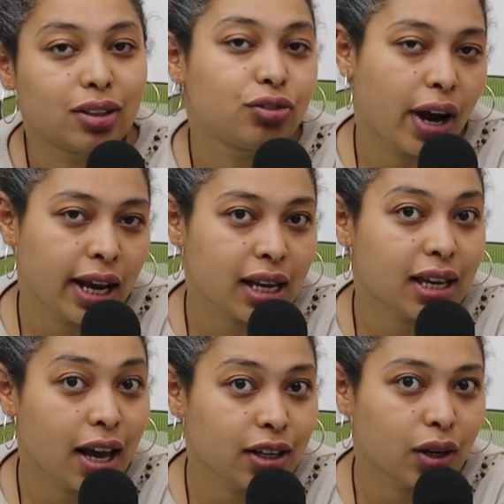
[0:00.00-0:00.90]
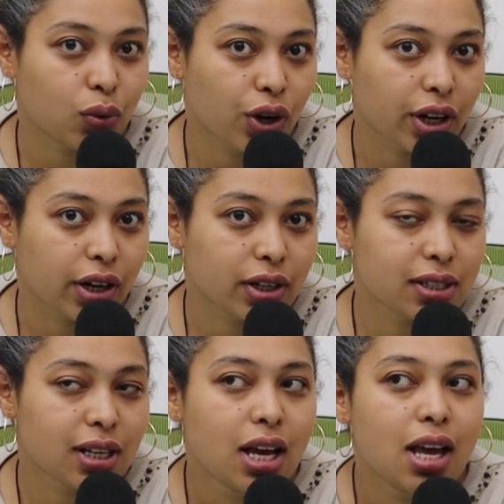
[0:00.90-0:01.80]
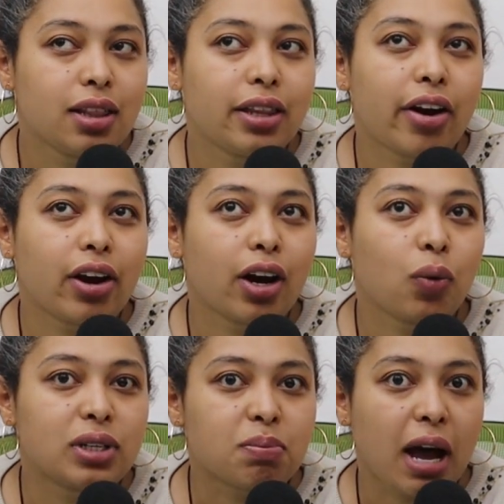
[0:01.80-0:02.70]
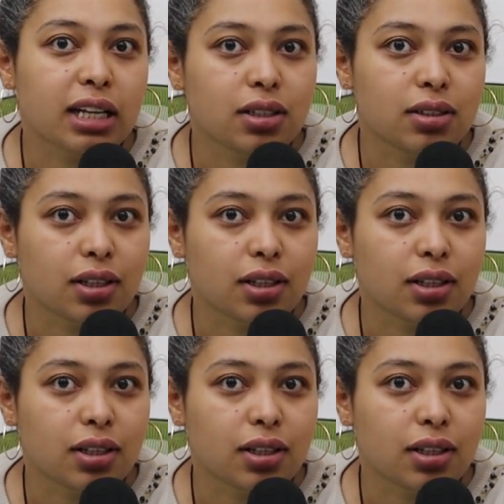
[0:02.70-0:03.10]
fighting Kenyan warriors, their hair was matted